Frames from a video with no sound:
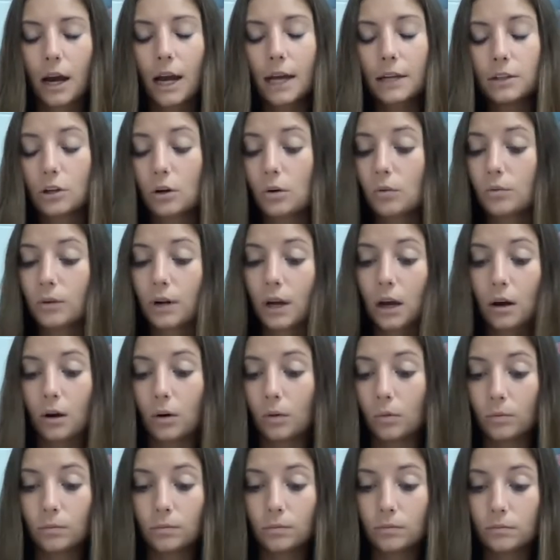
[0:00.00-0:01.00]
I don't
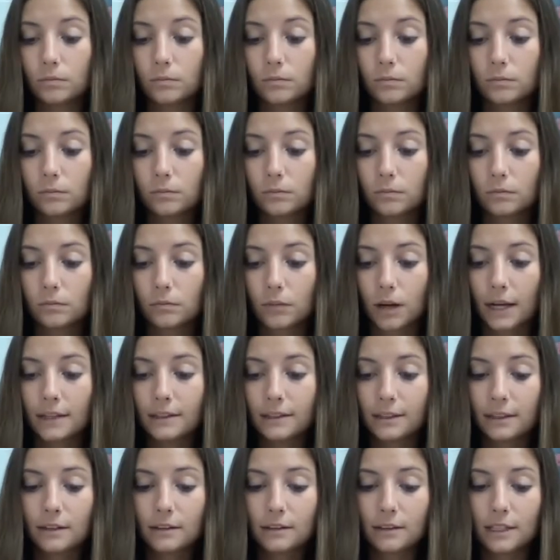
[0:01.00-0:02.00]
know. I
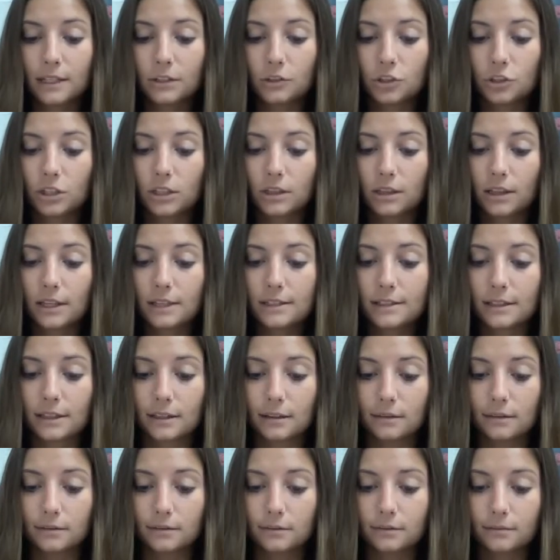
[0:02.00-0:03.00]
didn't think she'd
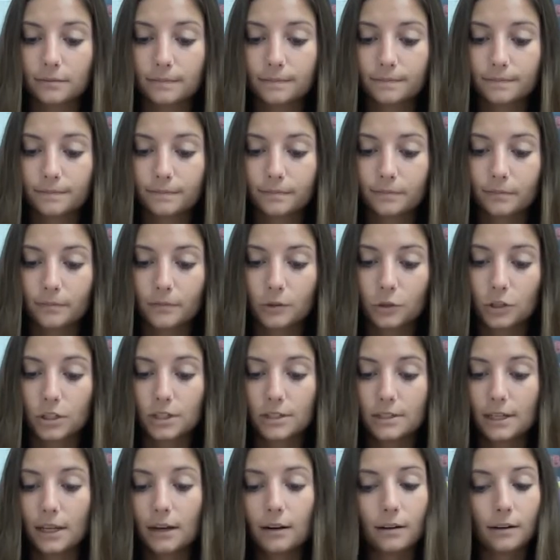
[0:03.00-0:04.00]
listen.
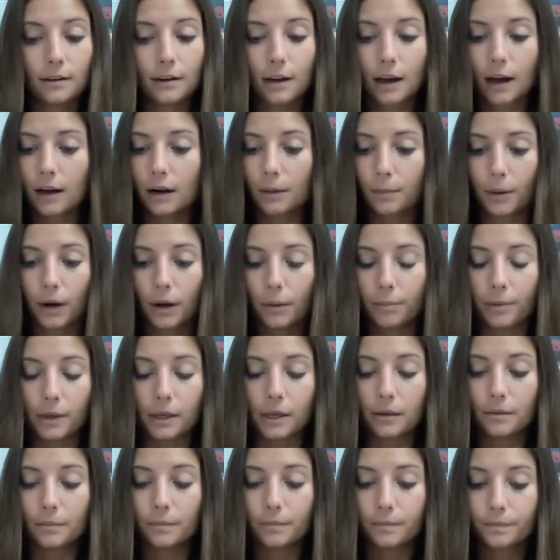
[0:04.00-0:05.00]
She said not a
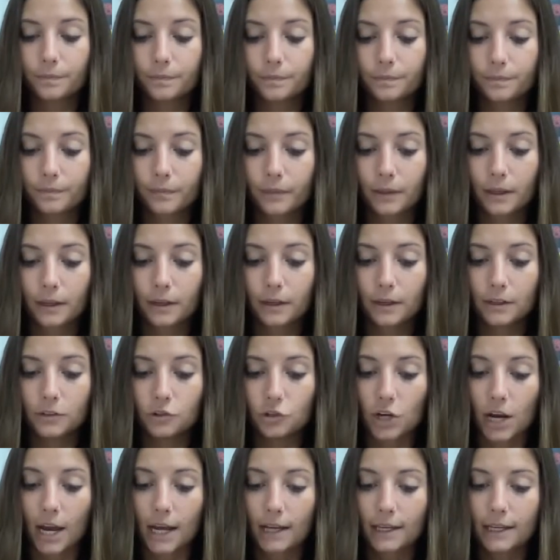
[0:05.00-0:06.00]
puppy.
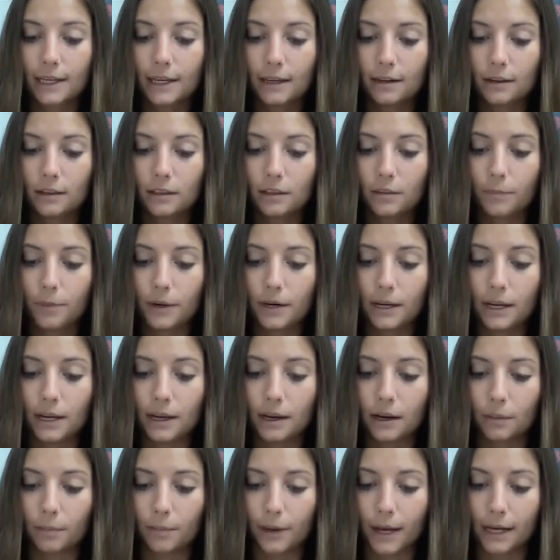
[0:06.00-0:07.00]
Jack handed the
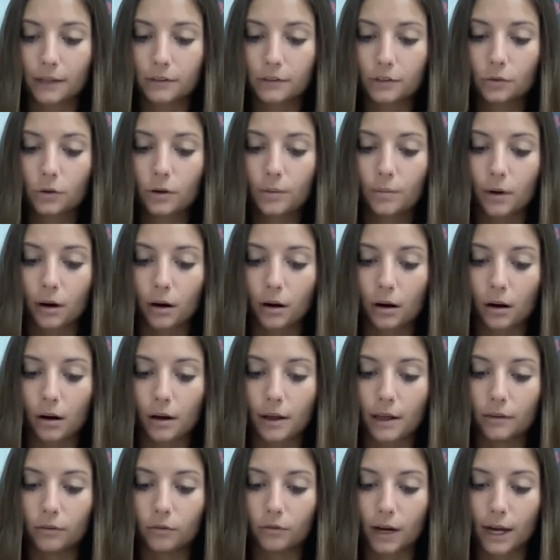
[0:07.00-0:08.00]
banana back to
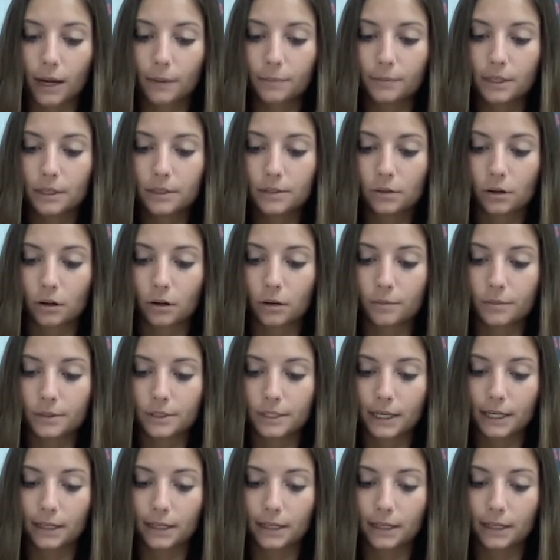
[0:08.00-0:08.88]
Amara and wrapped his arms